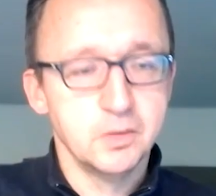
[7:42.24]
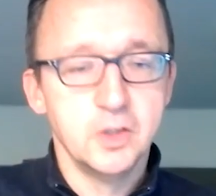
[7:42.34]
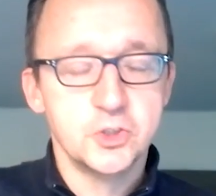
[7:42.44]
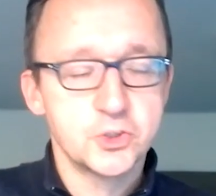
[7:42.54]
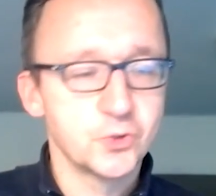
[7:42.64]

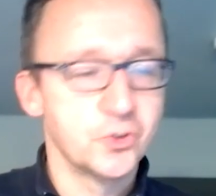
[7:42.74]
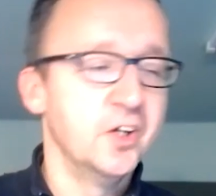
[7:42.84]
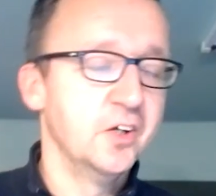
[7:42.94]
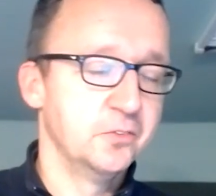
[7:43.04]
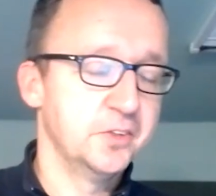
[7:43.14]
sure.
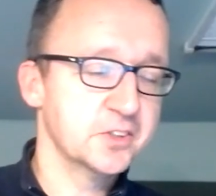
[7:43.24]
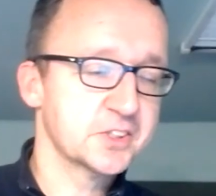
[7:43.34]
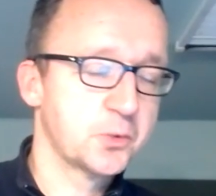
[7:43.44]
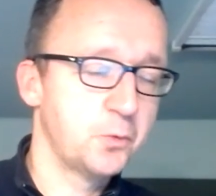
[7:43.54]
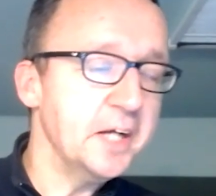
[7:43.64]
There's
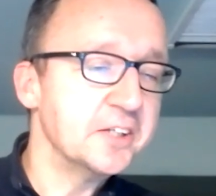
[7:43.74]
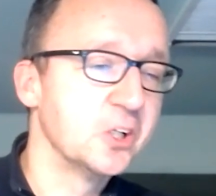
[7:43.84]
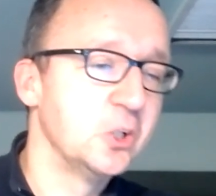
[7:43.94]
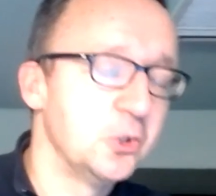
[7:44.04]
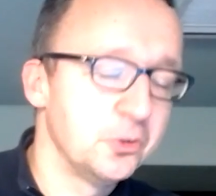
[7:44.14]
quite a
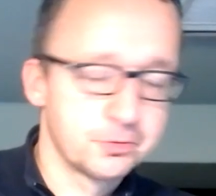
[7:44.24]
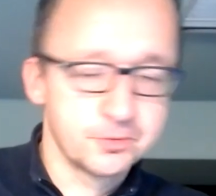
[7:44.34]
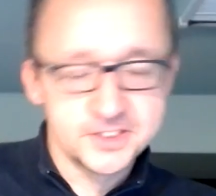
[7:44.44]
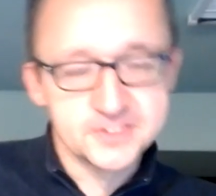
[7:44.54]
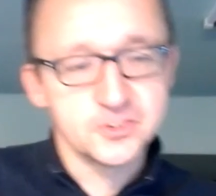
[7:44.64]
lot of
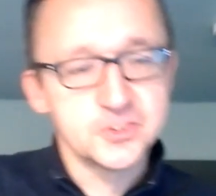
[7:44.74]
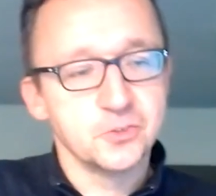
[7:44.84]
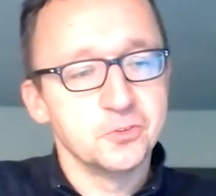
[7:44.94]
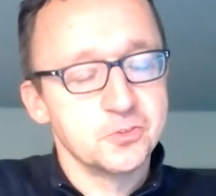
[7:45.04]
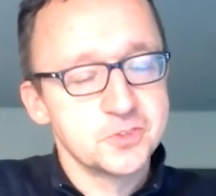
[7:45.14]
research on
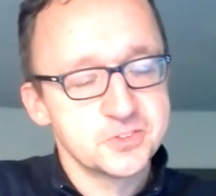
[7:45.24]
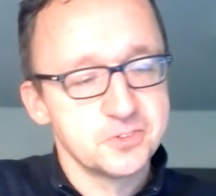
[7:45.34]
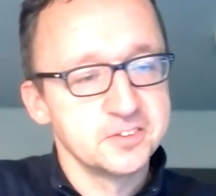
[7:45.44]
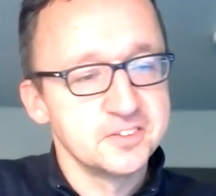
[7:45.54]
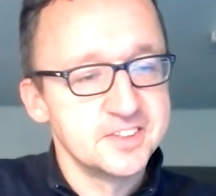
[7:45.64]
those
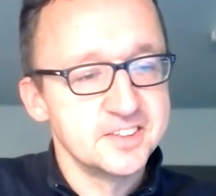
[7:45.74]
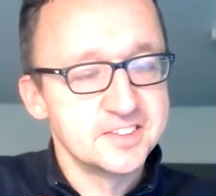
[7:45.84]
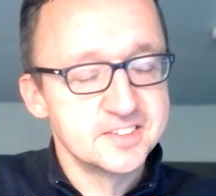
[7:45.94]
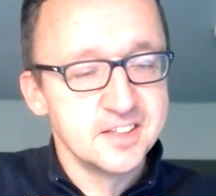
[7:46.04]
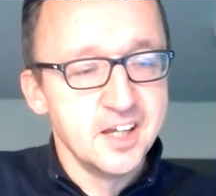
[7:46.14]

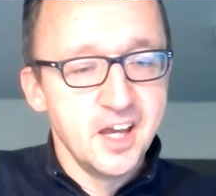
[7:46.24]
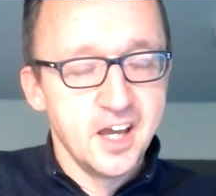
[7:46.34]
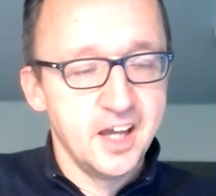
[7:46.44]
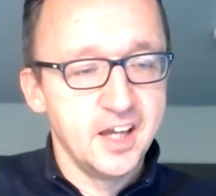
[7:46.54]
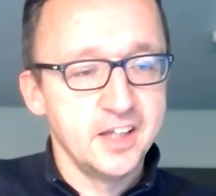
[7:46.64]
strategies.
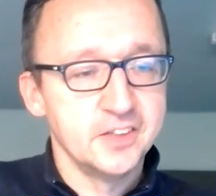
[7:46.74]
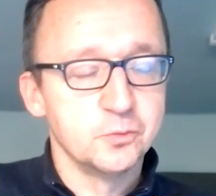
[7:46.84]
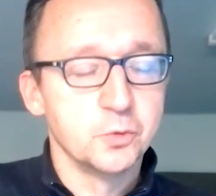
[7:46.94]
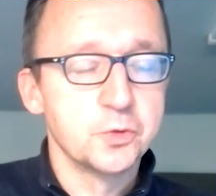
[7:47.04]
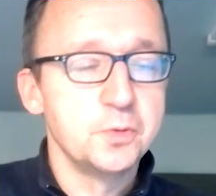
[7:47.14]
And
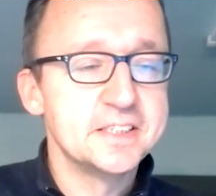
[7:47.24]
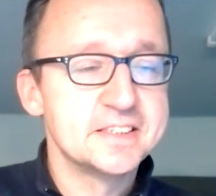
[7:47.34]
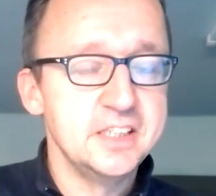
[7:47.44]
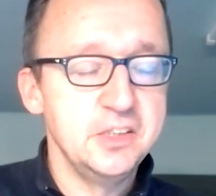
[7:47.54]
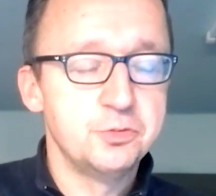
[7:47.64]
what we
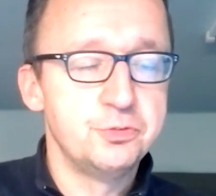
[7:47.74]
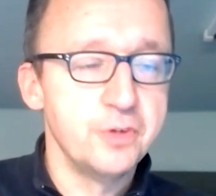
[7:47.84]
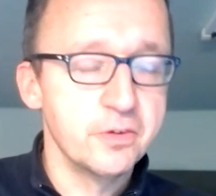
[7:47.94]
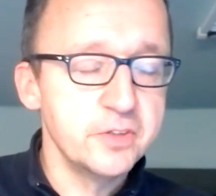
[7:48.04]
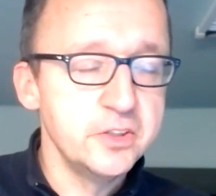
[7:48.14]
see
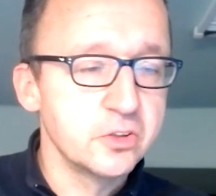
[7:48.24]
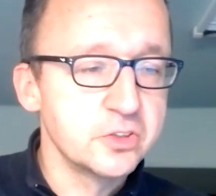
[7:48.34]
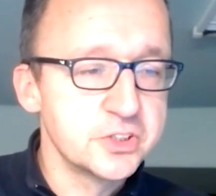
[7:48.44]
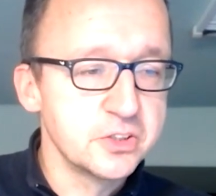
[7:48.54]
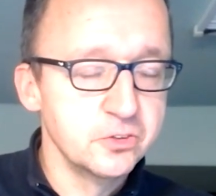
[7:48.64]
very young
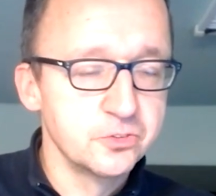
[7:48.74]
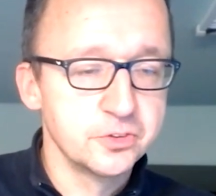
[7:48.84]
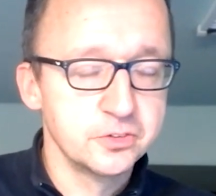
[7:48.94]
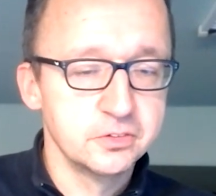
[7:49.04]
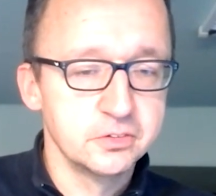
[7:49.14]

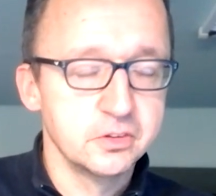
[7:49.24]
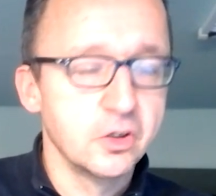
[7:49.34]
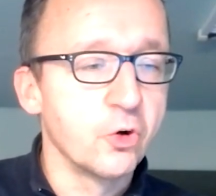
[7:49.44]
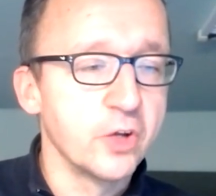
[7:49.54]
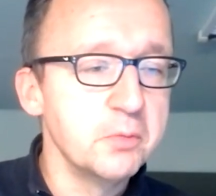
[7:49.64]
children
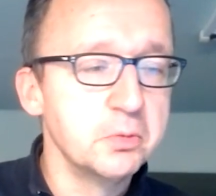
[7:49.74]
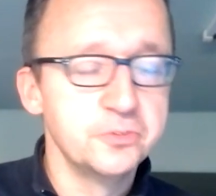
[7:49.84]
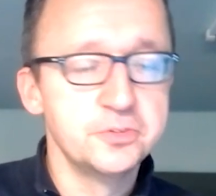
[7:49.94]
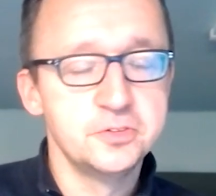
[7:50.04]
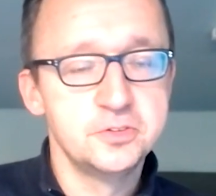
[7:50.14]
are able
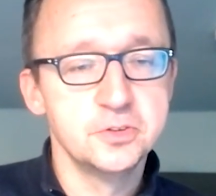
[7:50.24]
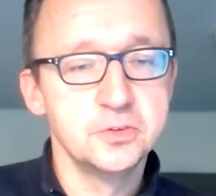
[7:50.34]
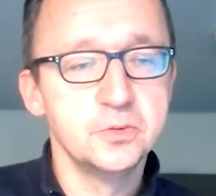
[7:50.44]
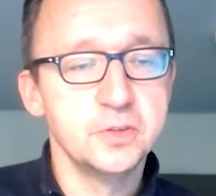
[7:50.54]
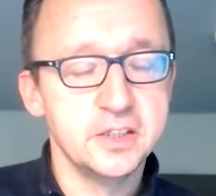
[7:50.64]
to
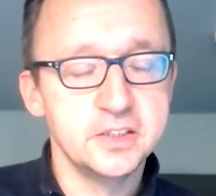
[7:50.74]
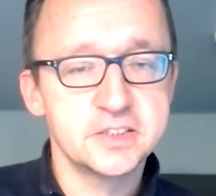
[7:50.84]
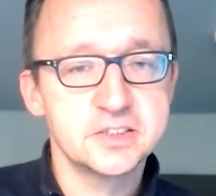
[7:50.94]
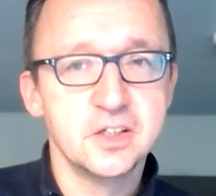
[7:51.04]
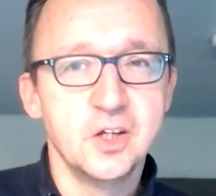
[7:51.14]
do
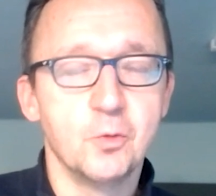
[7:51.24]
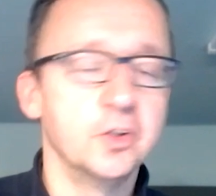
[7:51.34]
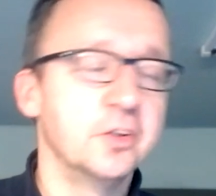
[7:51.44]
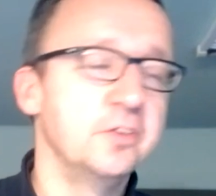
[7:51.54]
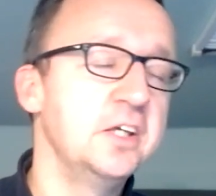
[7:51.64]
is, well,
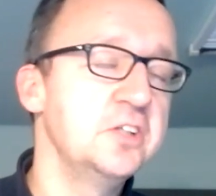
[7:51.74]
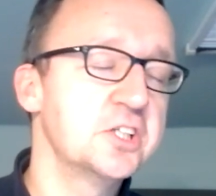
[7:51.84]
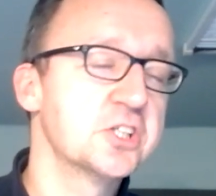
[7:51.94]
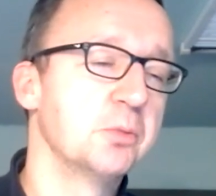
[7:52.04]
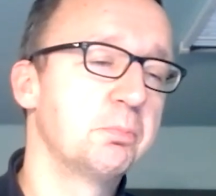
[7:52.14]
the
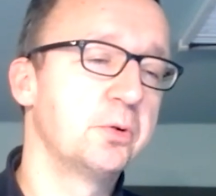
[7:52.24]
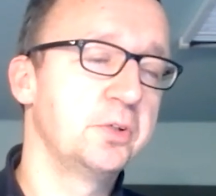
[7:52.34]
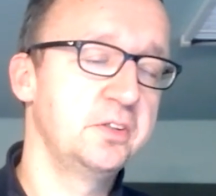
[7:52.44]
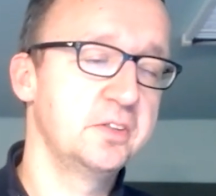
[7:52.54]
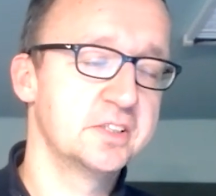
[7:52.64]
initial
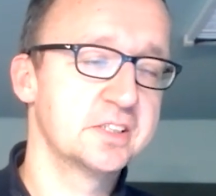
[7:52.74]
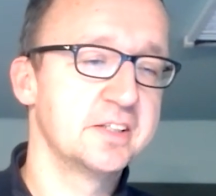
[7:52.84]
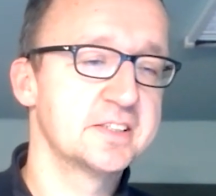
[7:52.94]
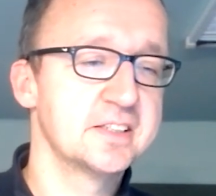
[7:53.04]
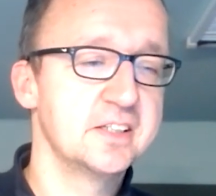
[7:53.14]
point is,
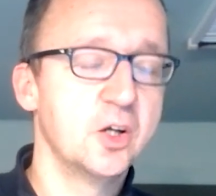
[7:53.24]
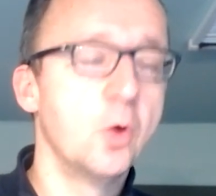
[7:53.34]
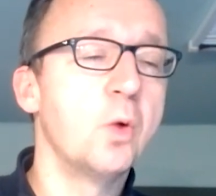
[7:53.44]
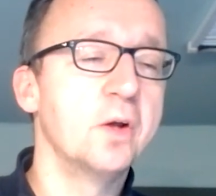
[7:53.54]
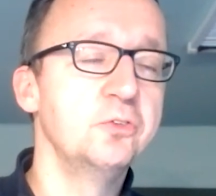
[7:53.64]
let's say, a
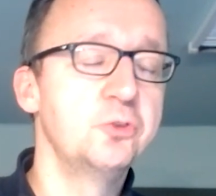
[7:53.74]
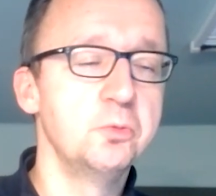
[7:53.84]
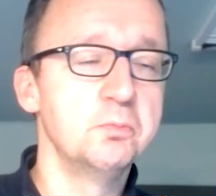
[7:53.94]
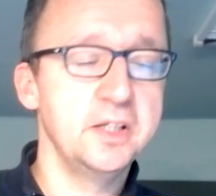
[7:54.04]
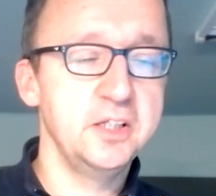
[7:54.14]

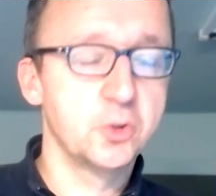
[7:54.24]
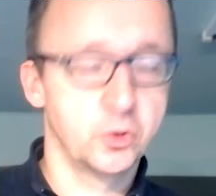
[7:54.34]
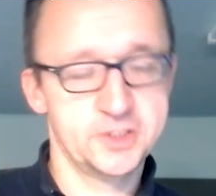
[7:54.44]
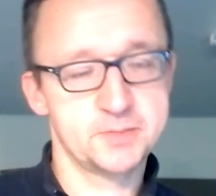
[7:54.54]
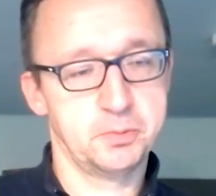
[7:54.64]
one-to-many
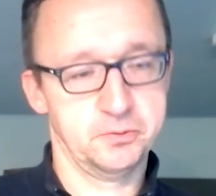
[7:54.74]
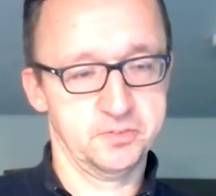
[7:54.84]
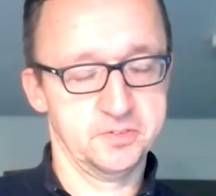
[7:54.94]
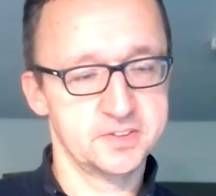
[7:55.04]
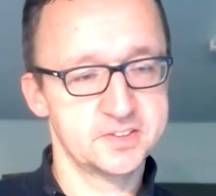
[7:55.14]

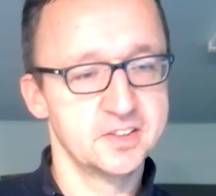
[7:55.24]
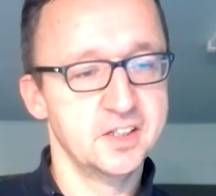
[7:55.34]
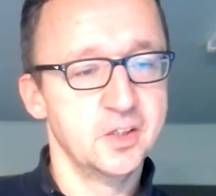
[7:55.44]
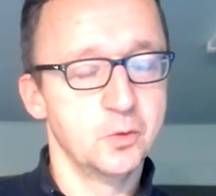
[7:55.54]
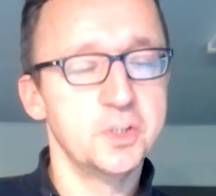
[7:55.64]
correspondence,
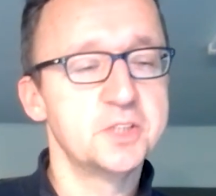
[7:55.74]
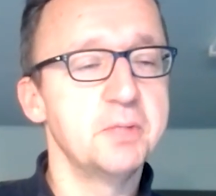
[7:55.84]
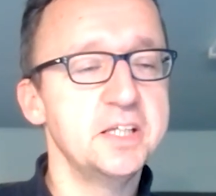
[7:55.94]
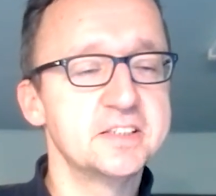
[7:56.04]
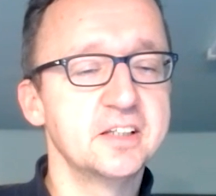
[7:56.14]
which
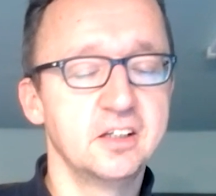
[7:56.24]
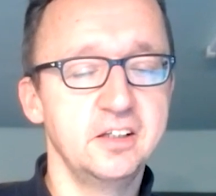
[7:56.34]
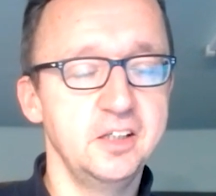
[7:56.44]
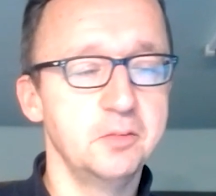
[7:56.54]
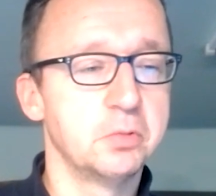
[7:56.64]

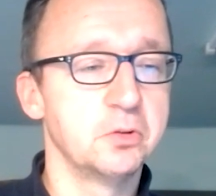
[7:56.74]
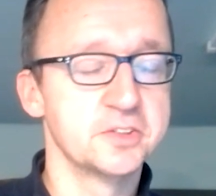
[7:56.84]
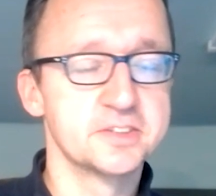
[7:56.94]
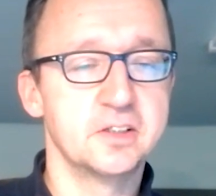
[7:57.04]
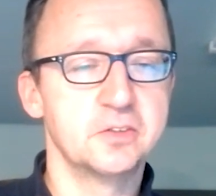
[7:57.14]
basically boils
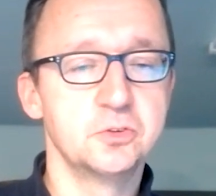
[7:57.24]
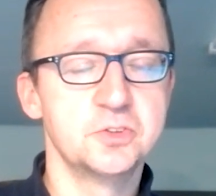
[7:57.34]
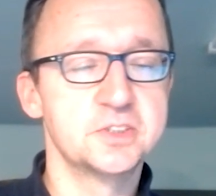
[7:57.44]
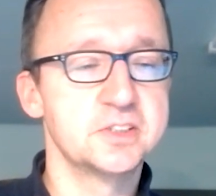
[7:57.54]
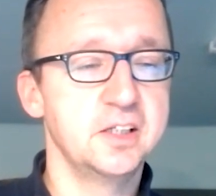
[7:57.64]
down to
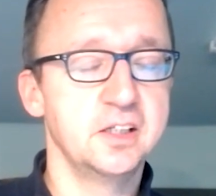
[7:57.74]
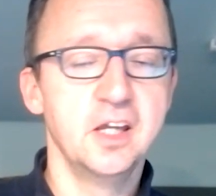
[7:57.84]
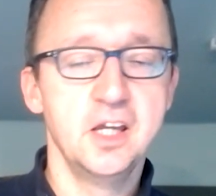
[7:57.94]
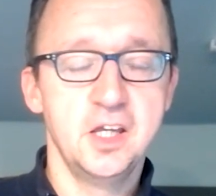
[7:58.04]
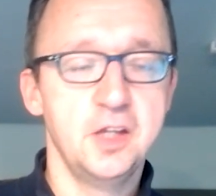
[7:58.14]
saying,
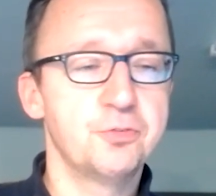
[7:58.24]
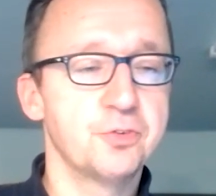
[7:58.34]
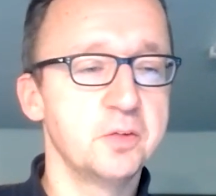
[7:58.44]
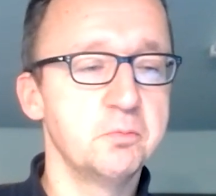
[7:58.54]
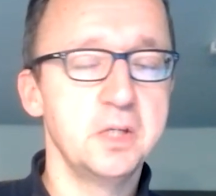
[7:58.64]
if I
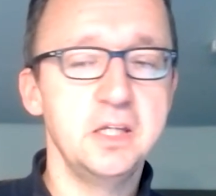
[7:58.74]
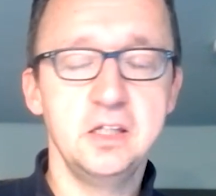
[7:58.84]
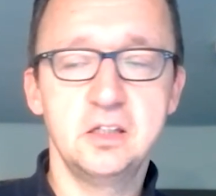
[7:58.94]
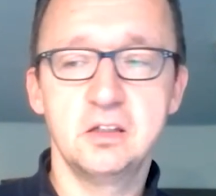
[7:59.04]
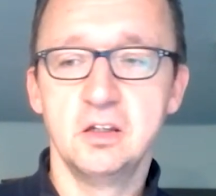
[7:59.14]

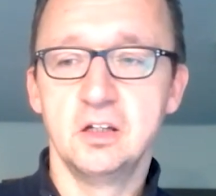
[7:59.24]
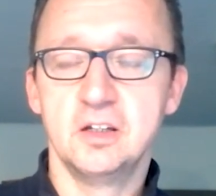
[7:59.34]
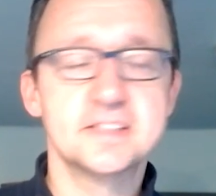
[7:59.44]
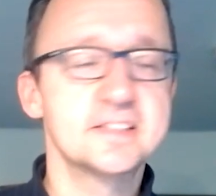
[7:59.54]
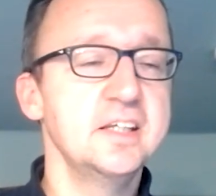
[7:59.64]
make,
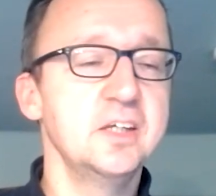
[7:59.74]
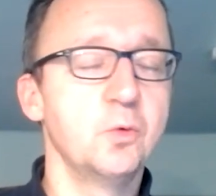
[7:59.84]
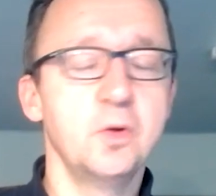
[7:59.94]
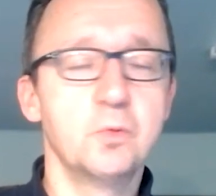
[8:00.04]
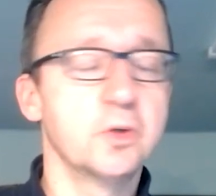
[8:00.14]
let's say
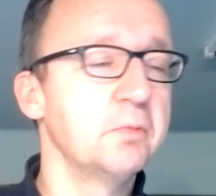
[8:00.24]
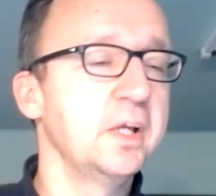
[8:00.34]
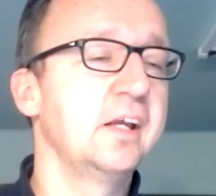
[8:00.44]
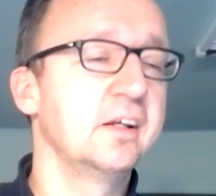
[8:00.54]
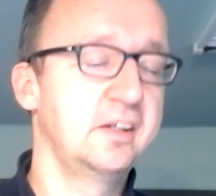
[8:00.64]
we're
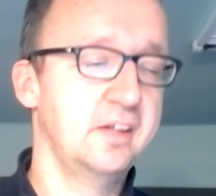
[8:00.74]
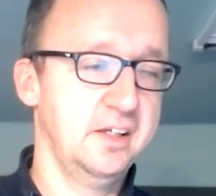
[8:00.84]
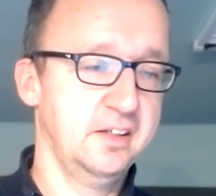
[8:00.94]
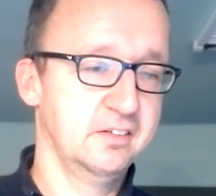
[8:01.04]
making a cake,